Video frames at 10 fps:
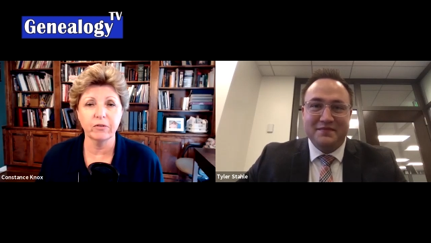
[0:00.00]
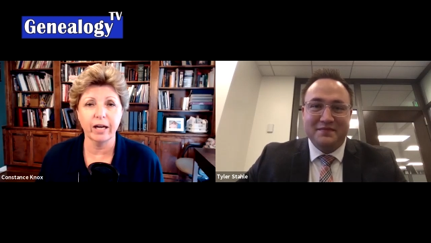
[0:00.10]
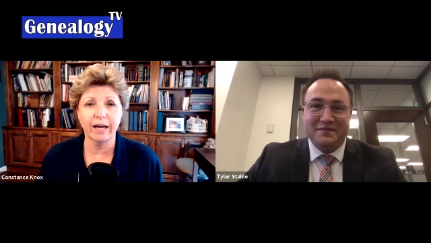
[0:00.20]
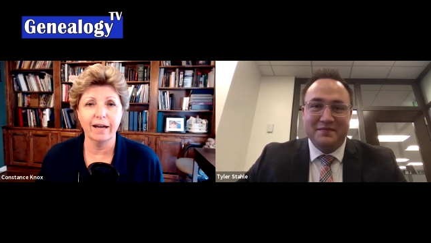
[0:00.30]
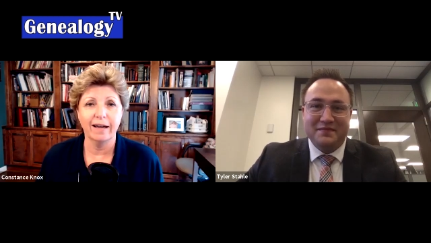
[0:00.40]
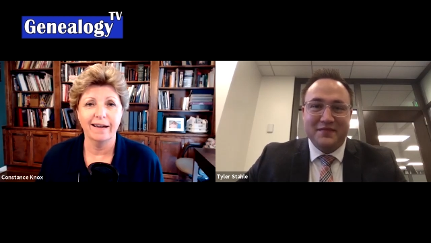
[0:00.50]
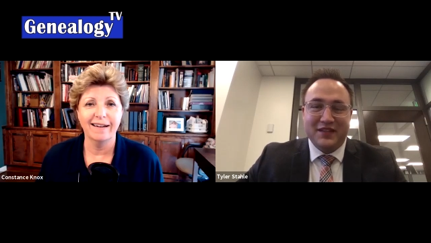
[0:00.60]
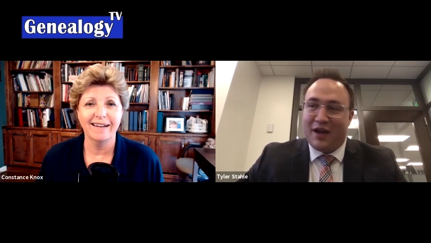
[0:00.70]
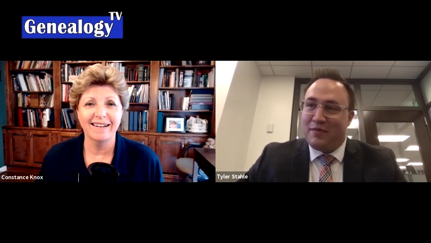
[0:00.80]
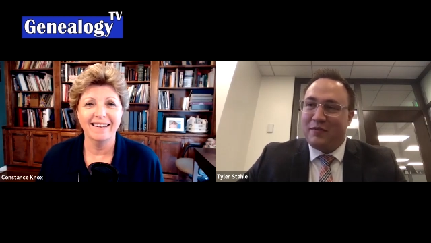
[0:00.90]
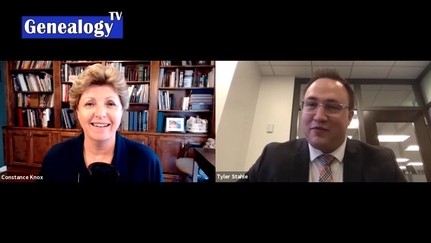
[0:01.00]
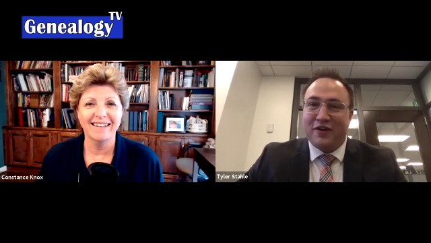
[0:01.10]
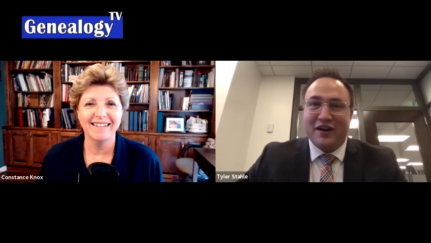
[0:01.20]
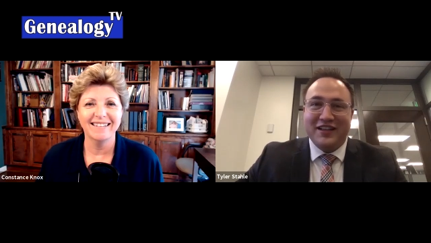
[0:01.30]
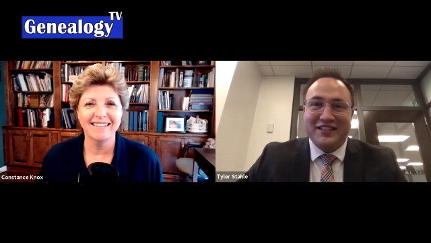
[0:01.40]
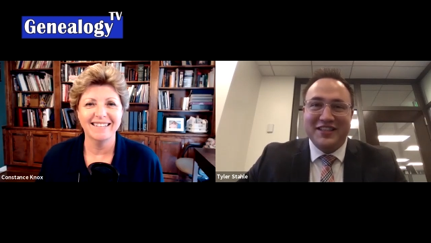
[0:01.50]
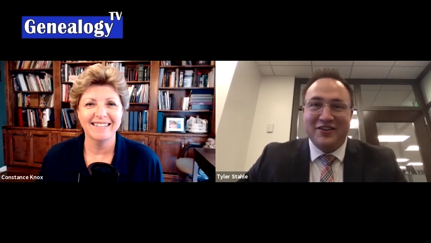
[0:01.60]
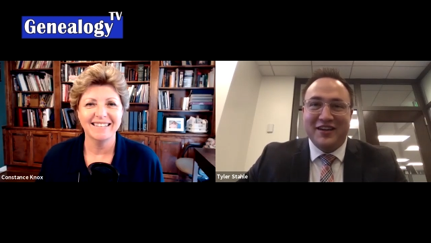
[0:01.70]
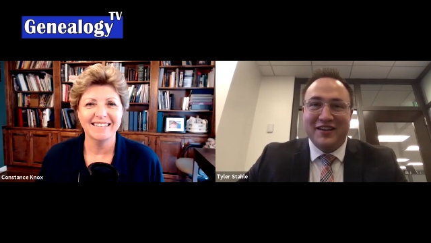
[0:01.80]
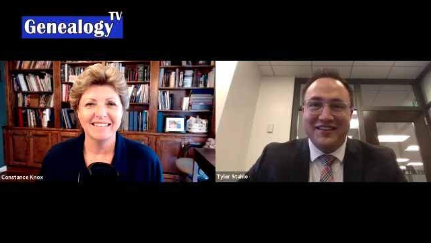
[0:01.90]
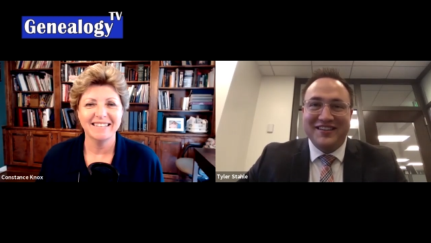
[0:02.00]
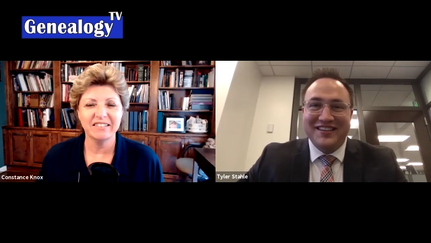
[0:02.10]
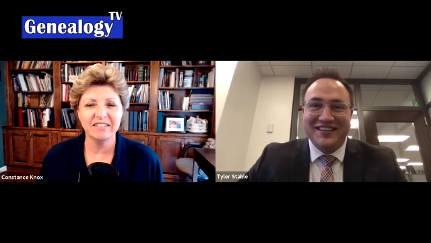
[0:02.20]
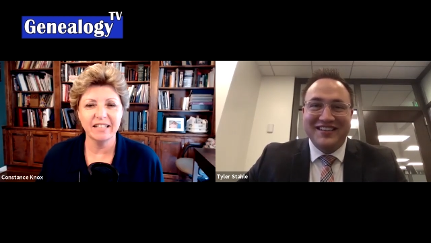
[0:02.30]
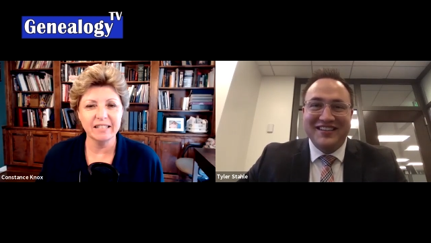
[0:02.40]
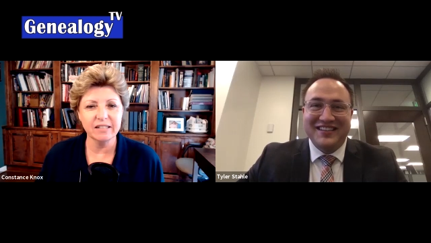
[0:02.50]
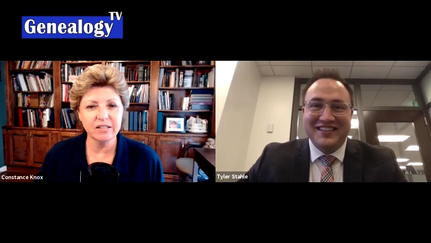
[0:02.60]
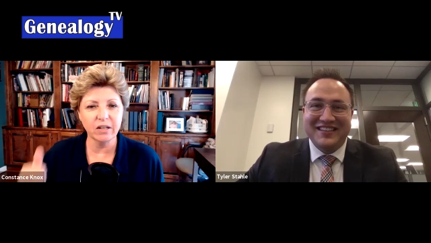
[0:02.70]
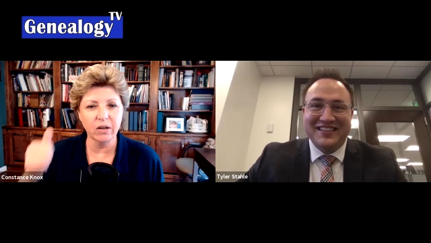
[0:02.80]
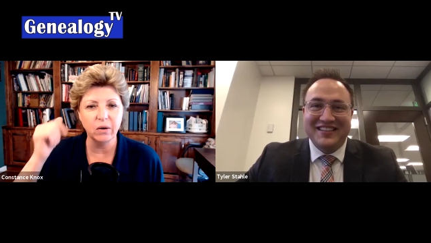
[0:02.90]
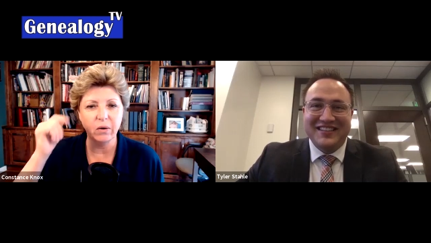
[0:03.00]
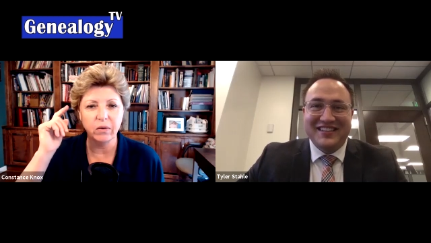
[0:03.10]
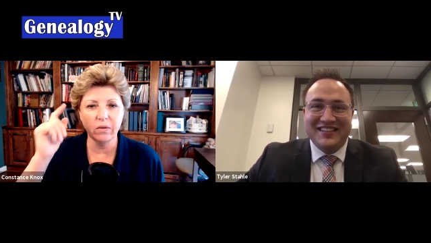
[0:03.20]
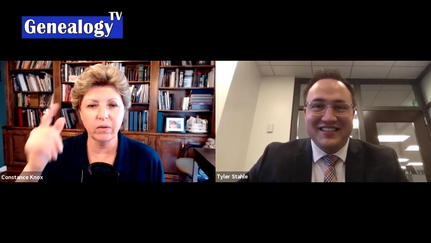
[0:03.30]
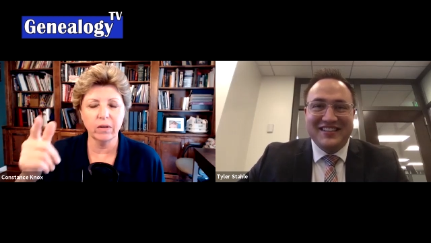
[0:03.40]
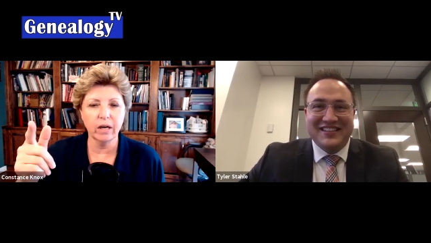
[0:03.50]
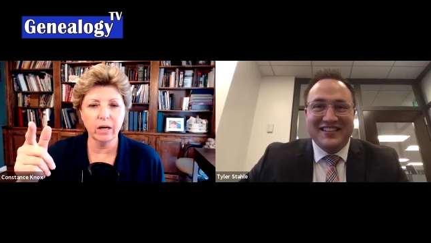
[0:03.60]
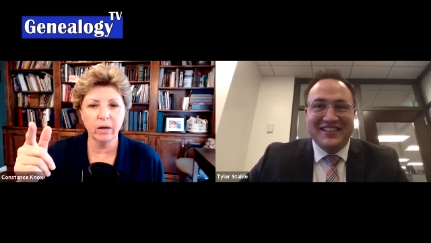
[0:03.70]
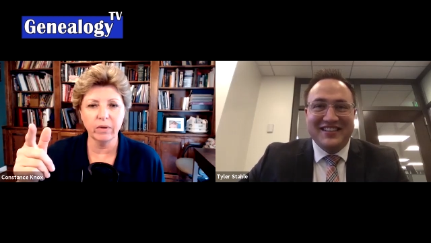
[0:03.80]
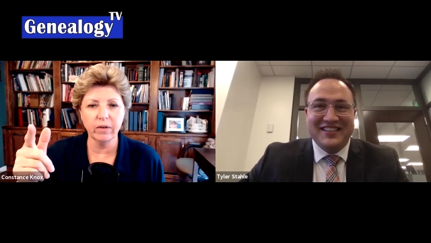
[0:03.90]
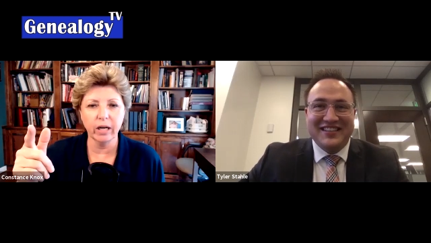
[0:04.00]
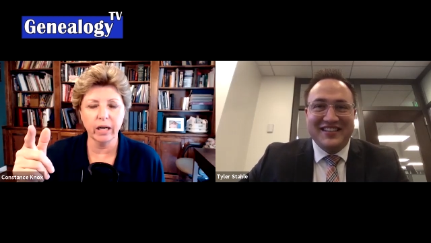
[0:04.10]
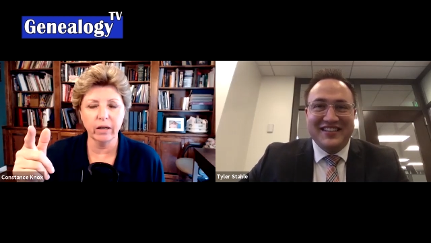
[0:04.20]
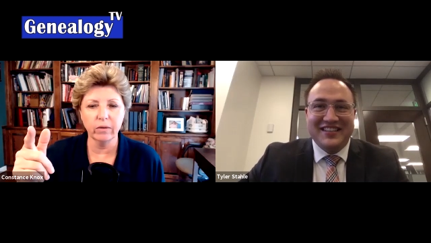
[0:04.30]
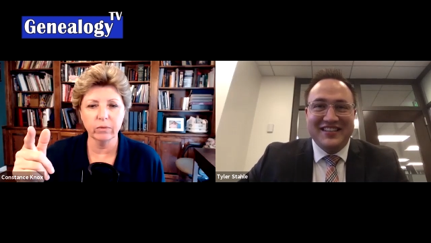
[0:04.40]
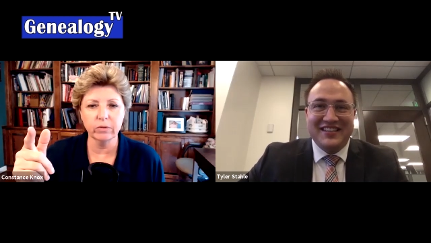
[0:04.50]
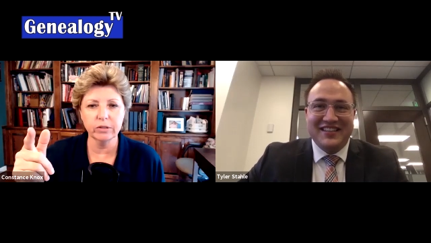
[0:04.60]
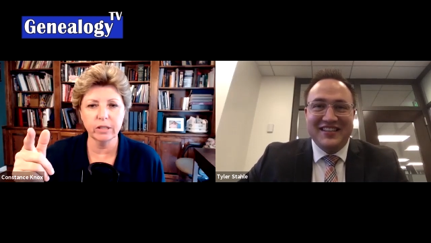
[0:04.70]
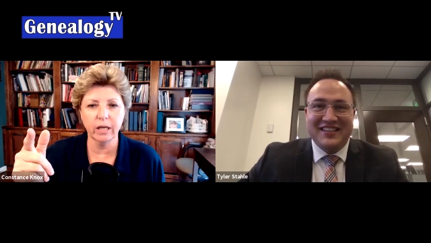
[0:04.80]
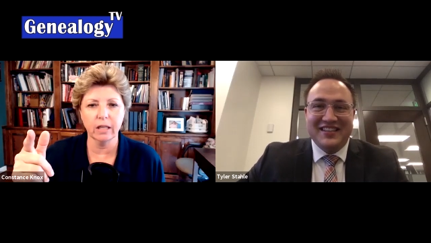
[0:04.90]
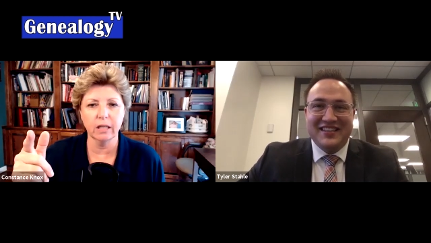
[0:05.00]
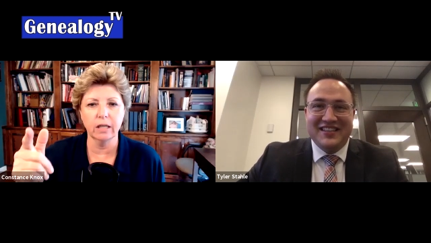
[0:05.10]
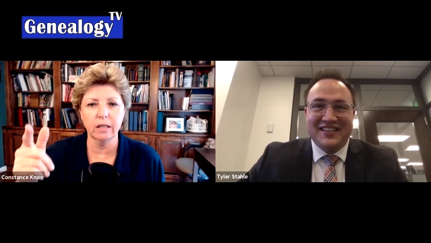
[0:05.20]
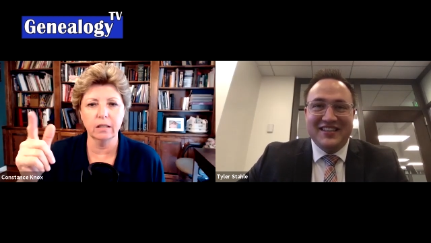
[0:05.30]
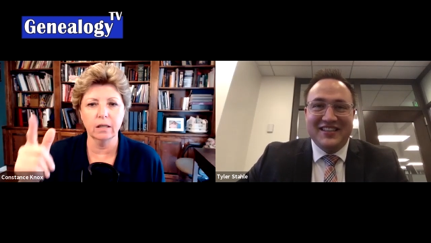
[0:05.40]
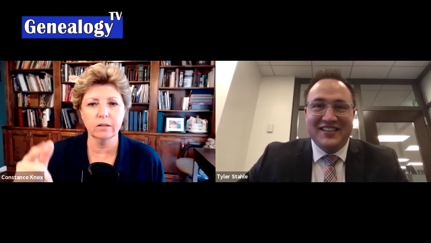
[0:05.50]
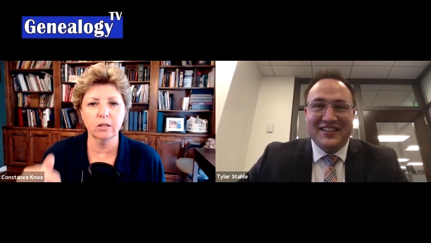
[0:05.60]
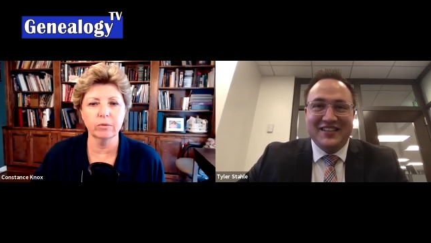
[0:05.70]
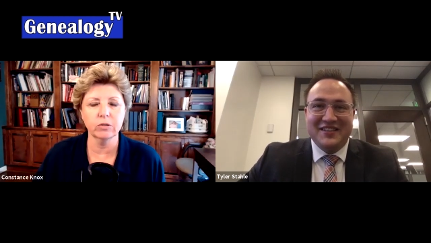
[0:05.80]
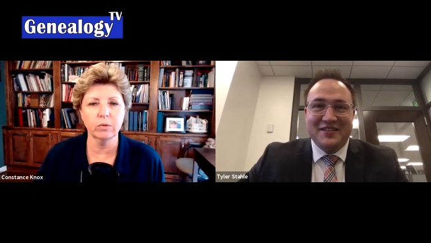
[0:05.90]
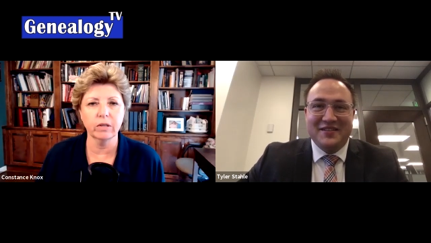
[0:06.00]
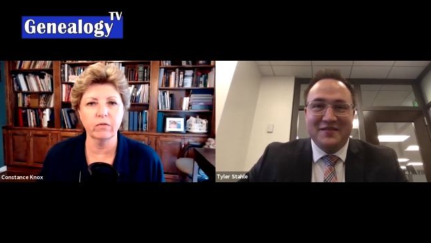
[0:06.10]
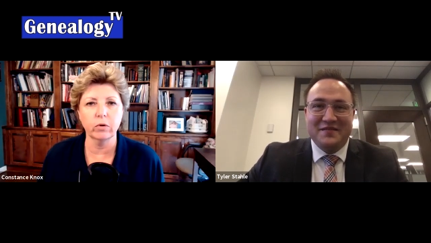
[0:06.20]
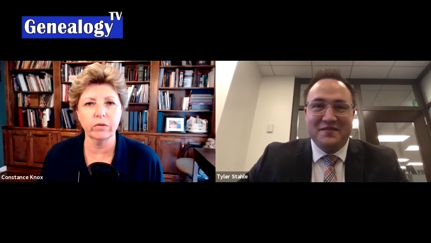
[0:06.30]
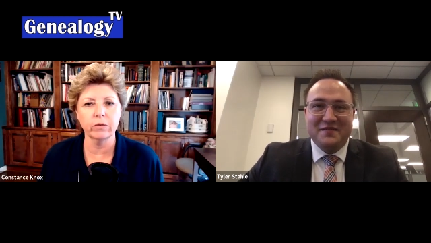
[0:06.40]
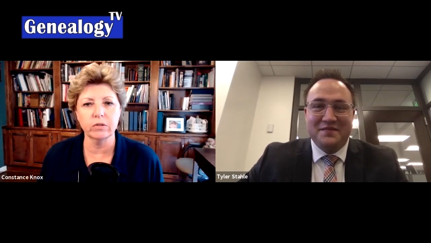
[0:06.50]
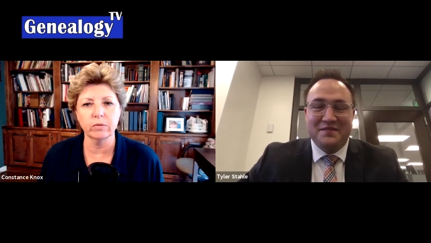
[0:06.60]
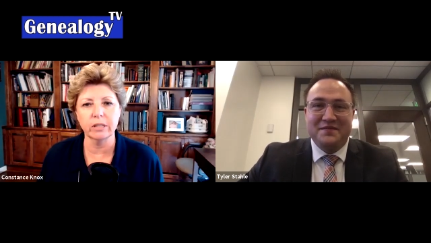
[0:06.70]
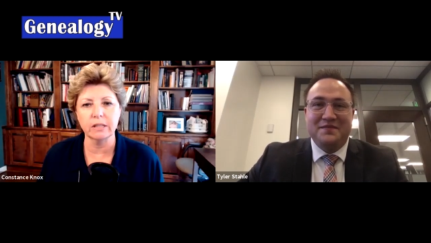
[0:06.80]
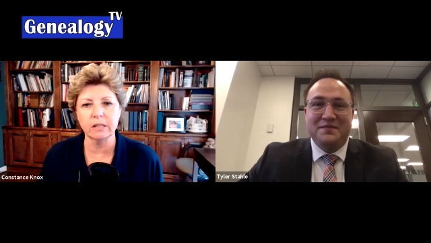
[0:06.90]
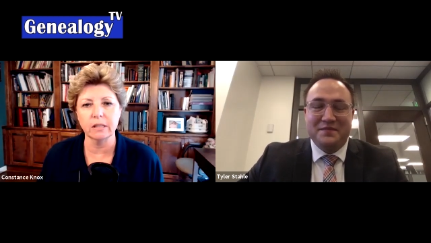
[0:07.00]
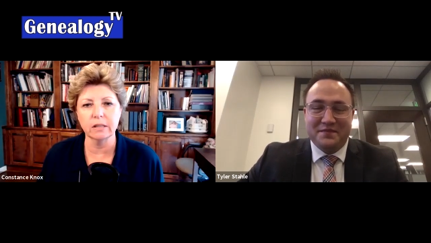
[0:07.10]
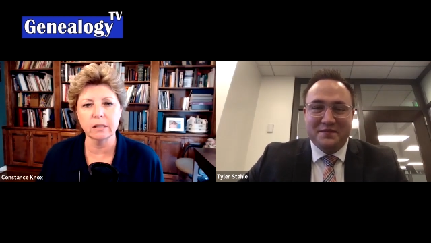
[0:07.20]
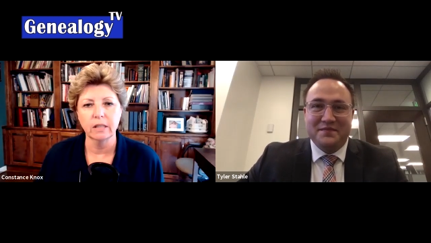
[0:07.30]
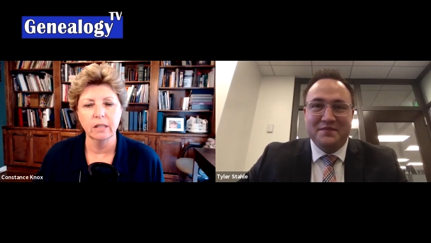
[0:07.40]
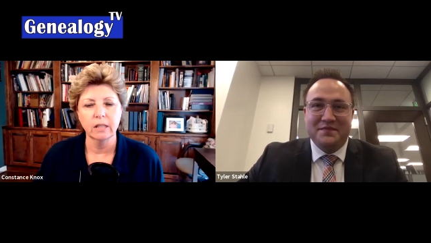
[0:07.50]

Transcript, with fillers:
Speaker 1: for
Speaker 2: that?
Speaker 1: I'm up for it. Let's do it.
Speaker 2: All right. So we've got RootsTech London, October 24th through the 26th.